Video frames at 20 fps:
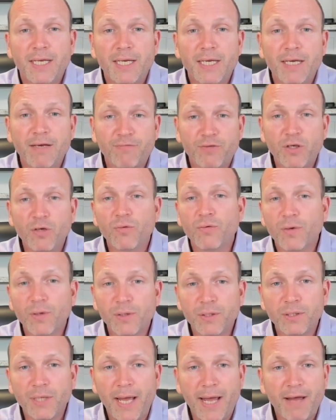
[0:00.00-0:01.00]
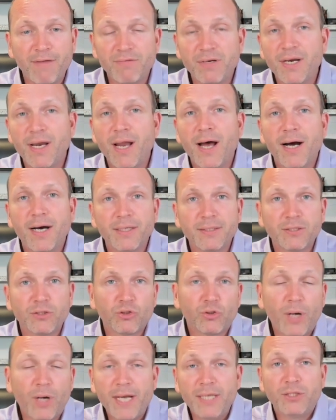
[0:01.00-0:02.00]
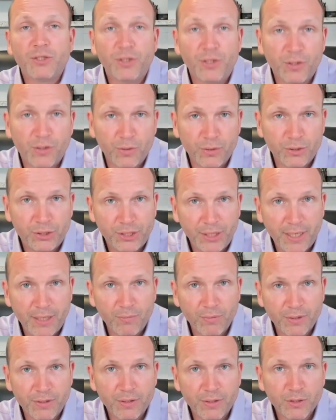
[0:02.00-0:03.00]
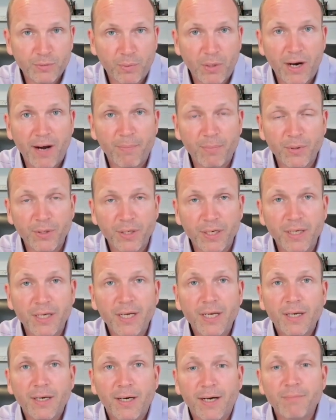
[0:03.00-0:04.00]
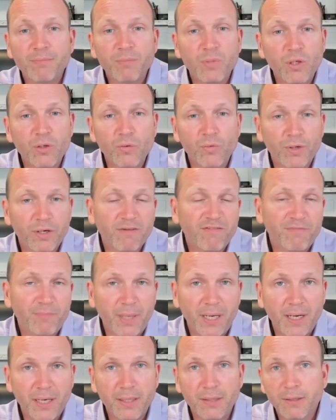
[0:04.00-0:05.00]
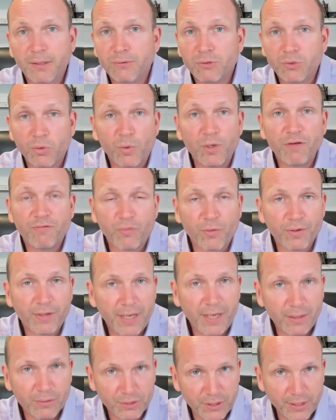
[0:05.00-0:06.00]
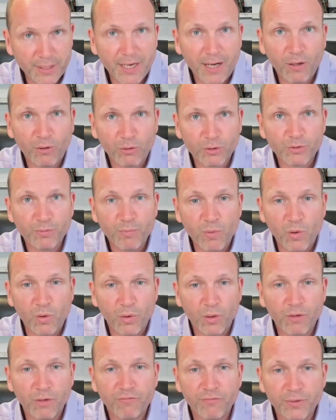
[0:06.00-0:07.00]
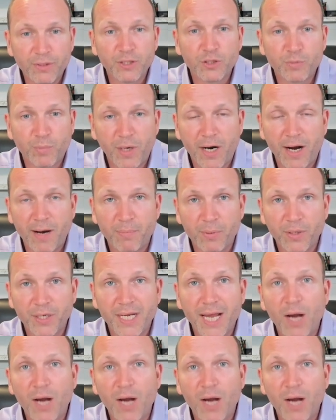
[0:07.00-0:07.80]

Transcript: If you would have not tried to negotiate with this property, you would have paid $24,000 more for this property.